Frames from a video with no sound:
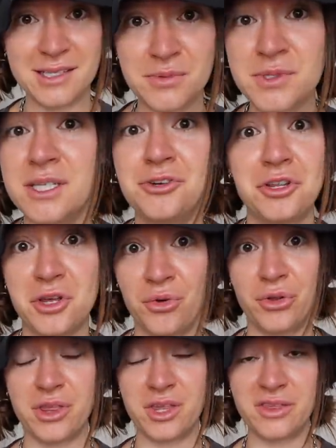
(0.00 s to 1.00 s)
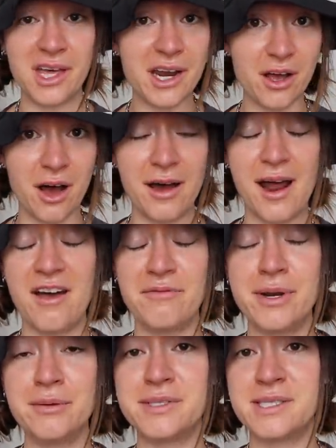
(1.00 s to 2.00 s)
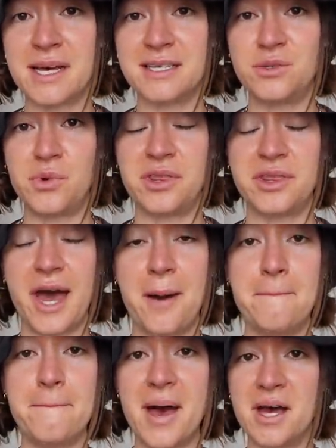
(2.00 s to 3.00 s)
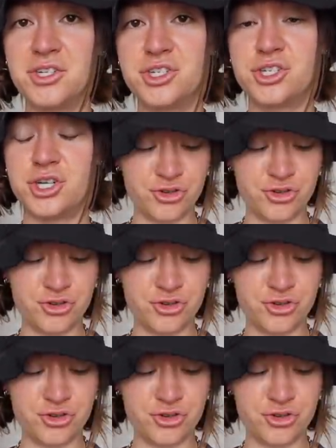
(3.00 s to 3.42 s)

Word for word: this was literally the only thing that I got. I've been obsessed with that mesh